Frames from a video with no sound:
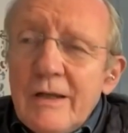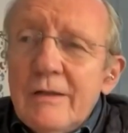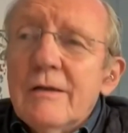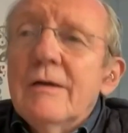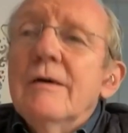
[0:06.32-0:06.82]

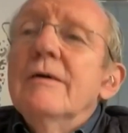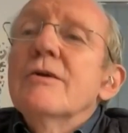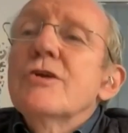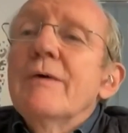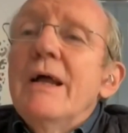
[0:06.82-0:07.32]
and uh,
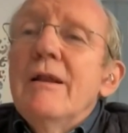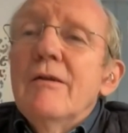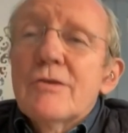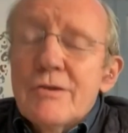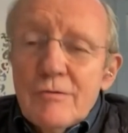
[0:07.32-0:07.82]
Joël
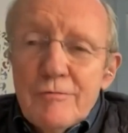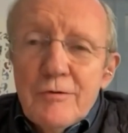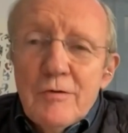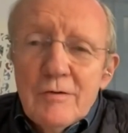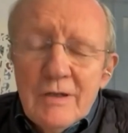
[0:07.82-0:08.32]
also
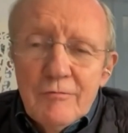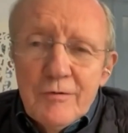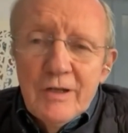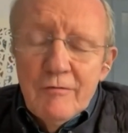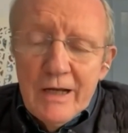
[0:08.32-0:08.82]
for,
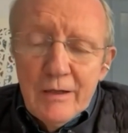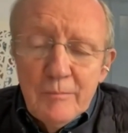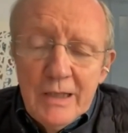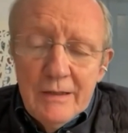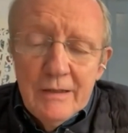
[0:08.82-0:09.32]
for inviting
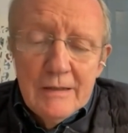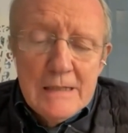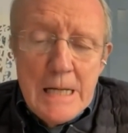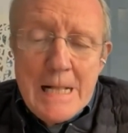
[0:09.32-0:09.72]
me here.